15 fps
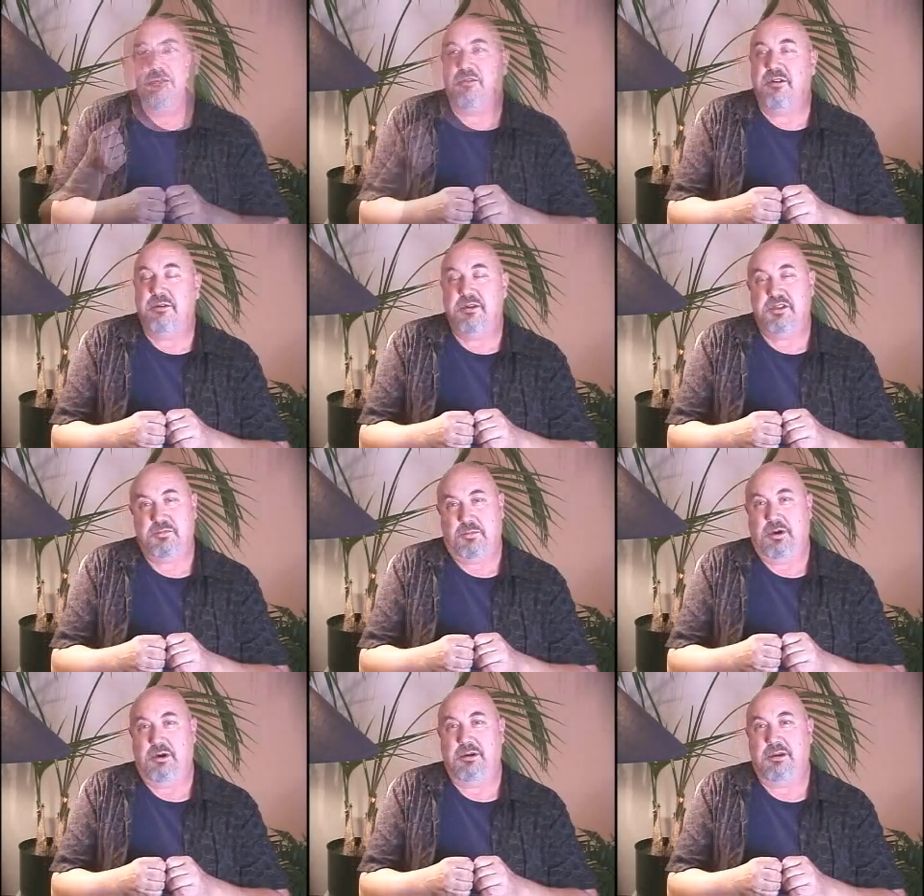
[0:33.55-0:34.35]
I'm very
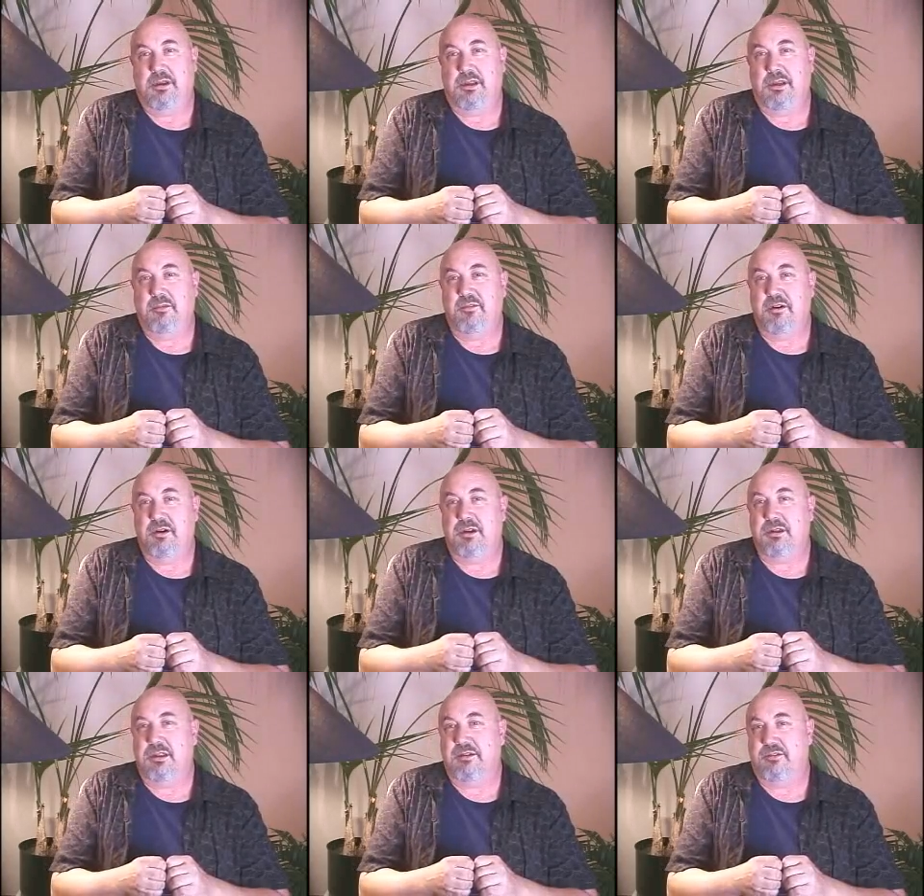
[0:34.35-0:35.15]
smart and I'm very
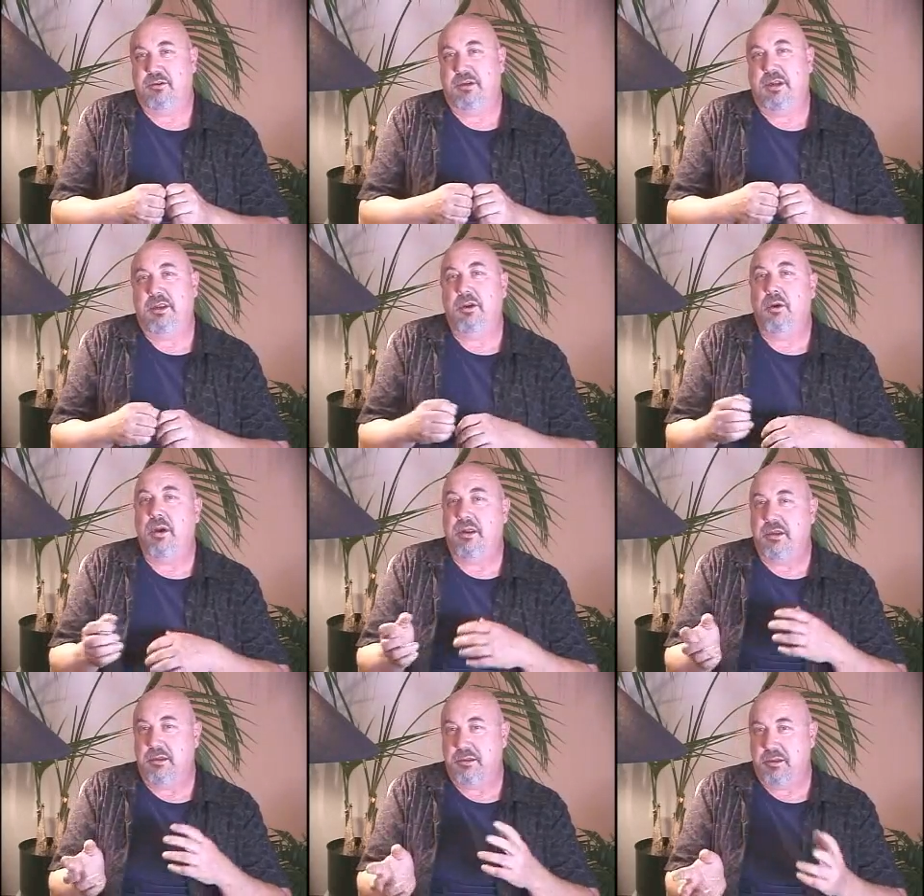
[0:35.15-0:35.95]
clever and I know
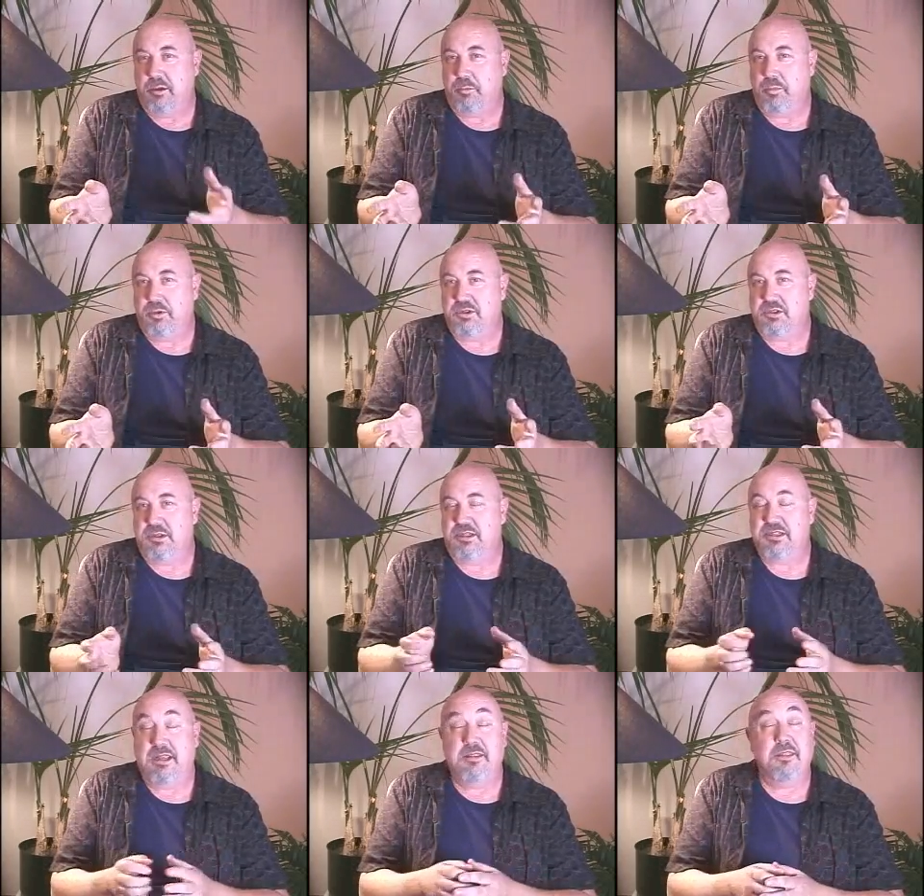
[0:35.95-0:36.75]
how to
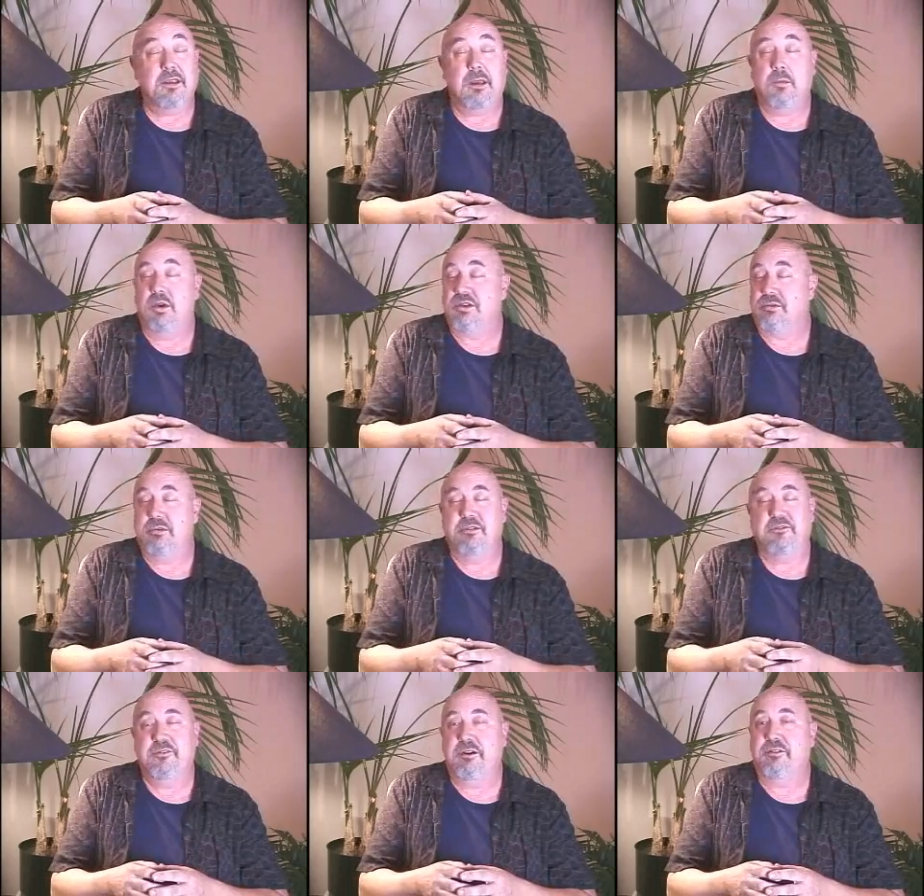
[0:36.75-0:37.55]
interpersonalize. I think I'm also
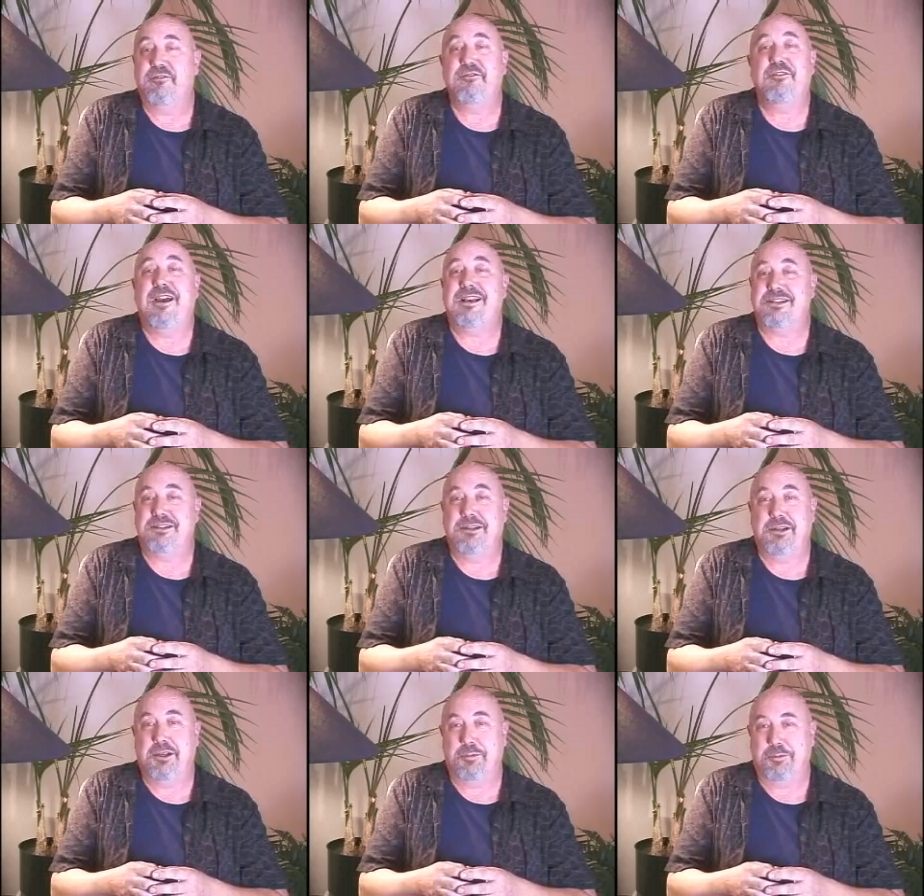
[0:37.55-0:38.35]
a very
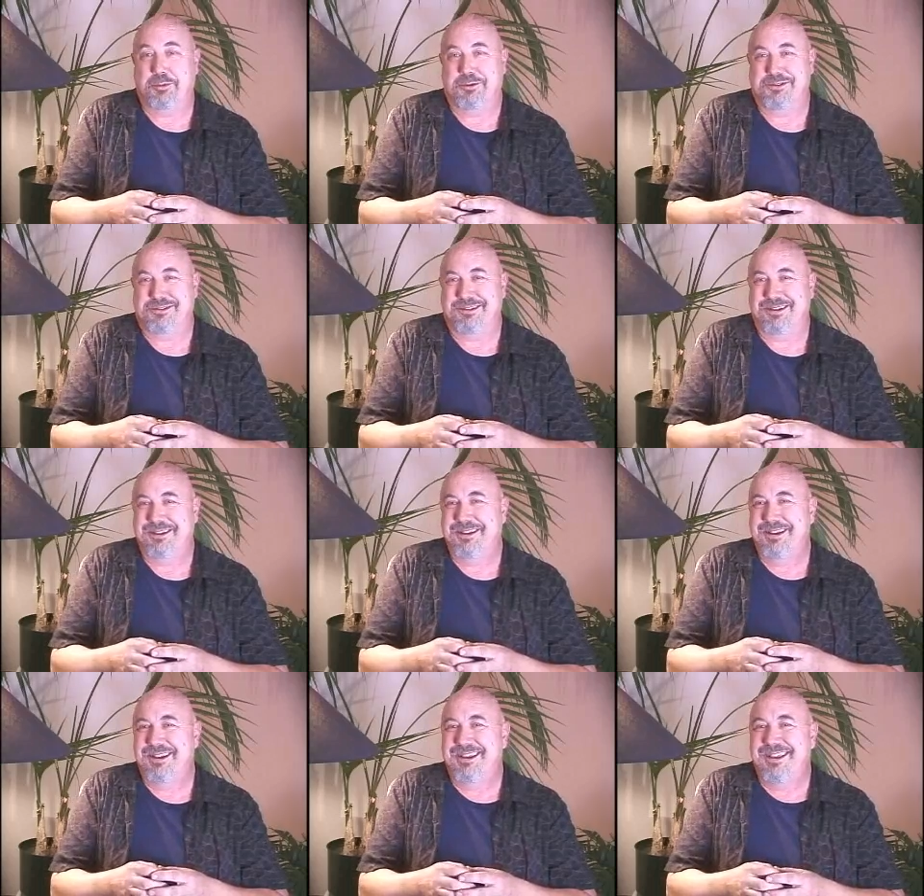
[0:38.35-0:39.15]
fascinating person
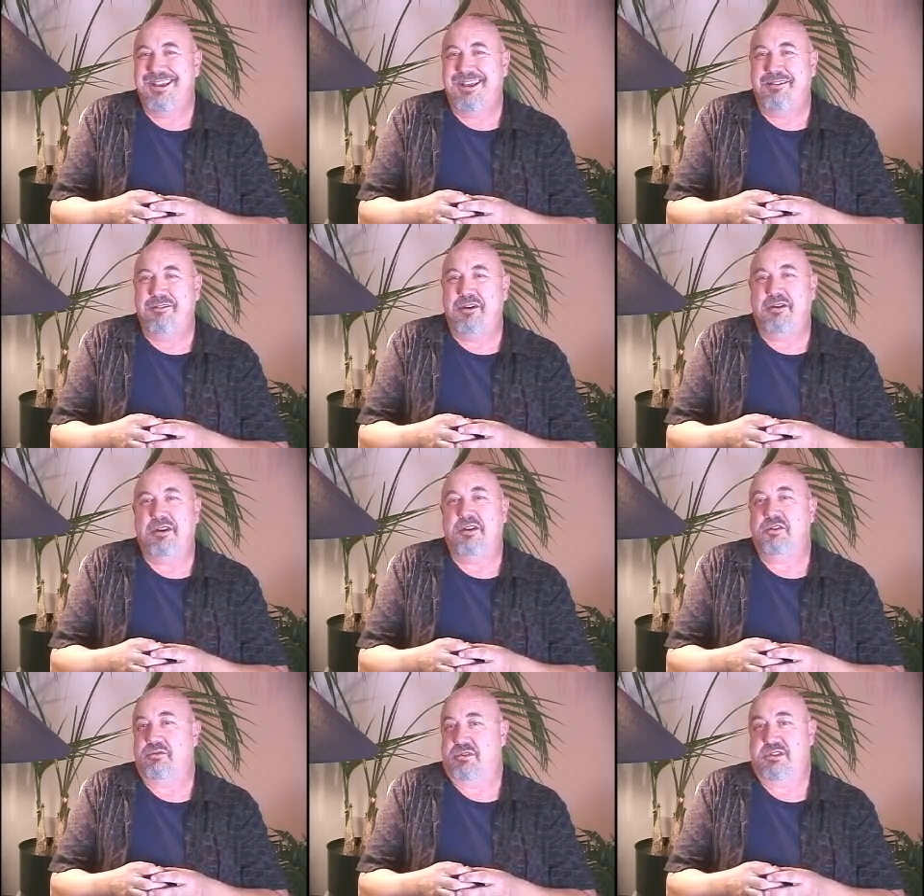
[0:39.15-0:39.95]
and very
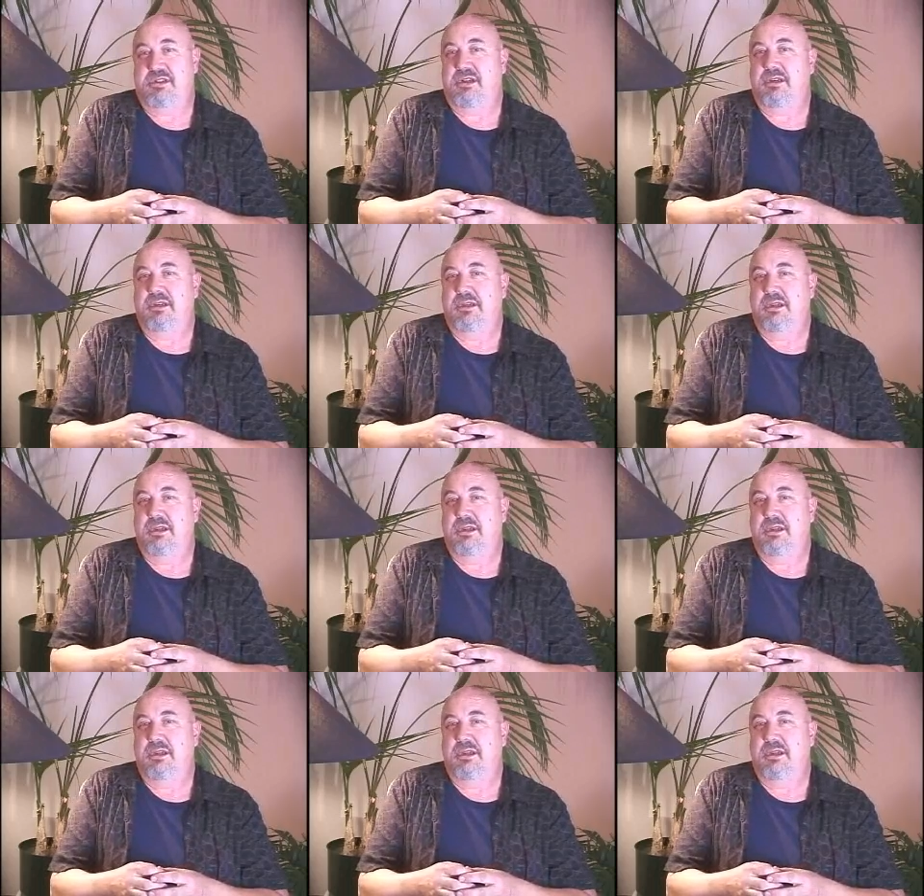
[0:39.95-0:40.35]
interesting.